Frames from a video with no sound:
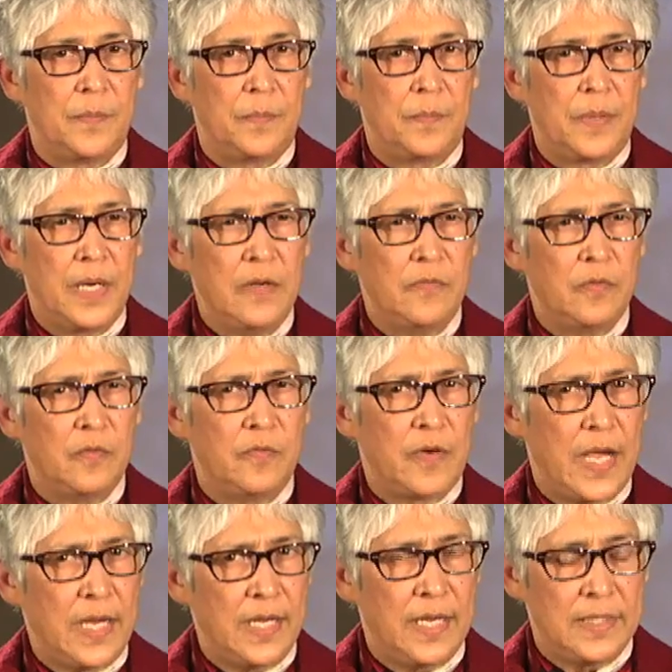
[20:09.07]
Pray for
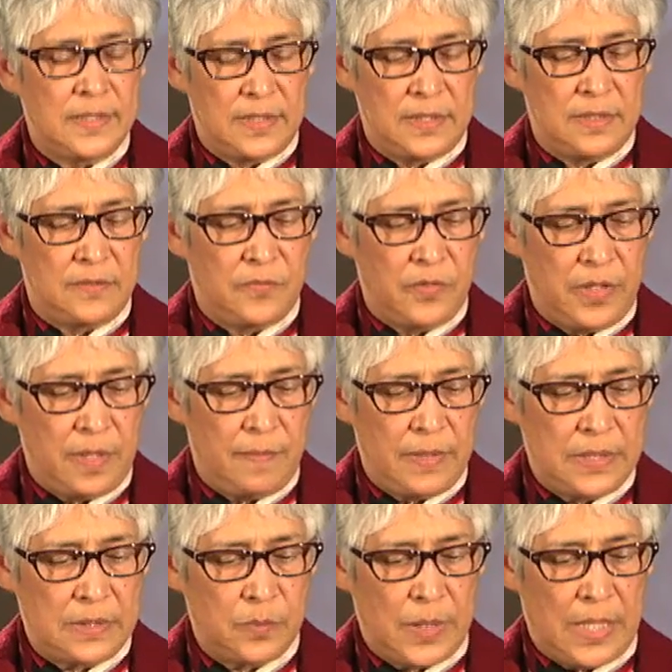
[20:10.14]
finances for them
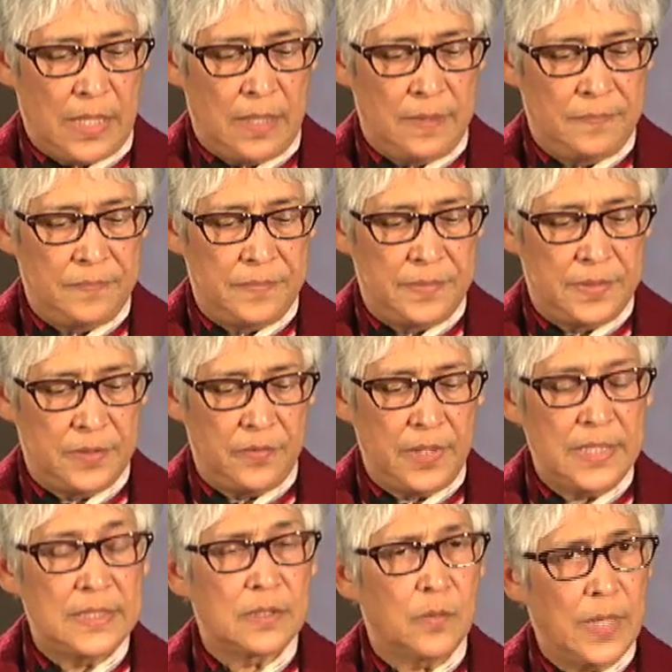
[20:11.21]
as well. So
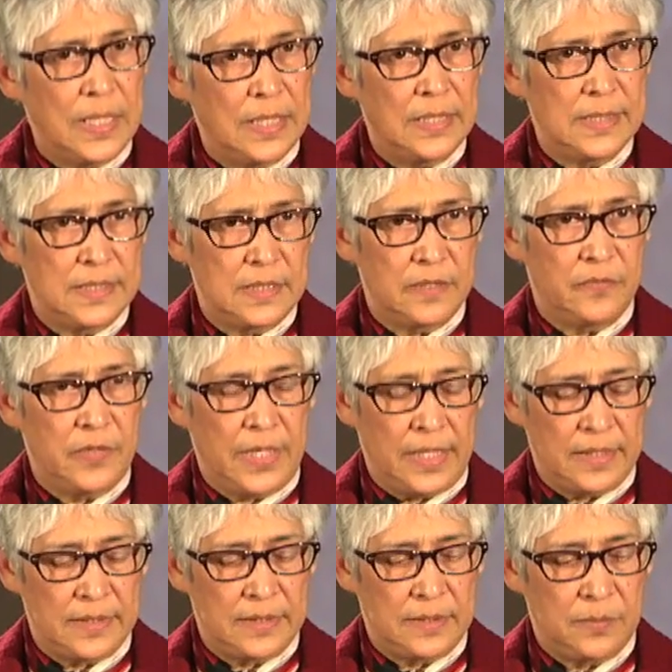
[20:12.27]
there's quite a list of
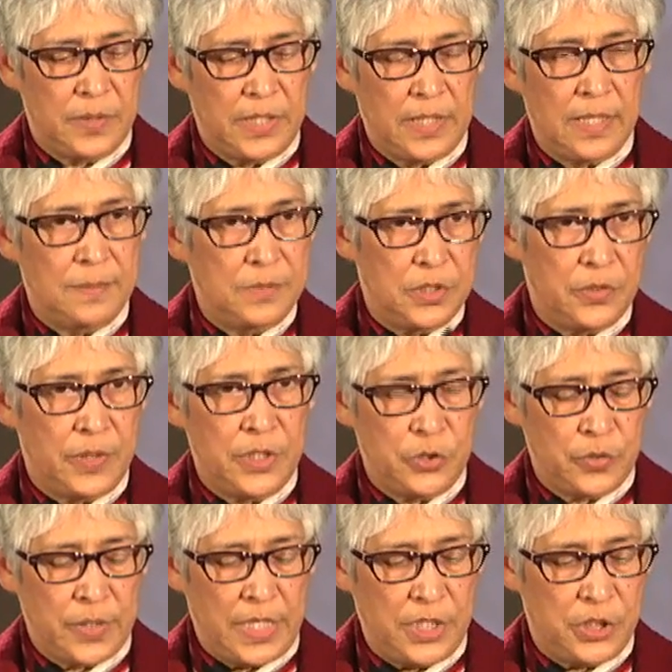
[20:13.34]
things when it comes to
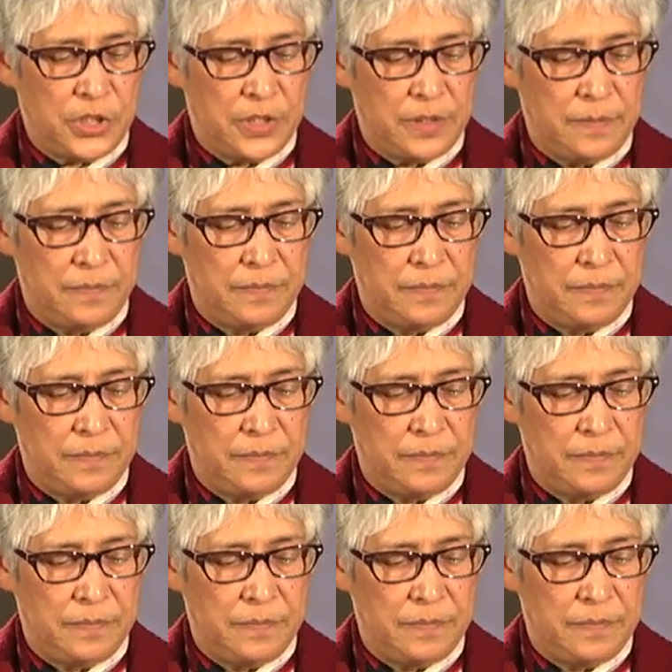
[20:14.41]
education.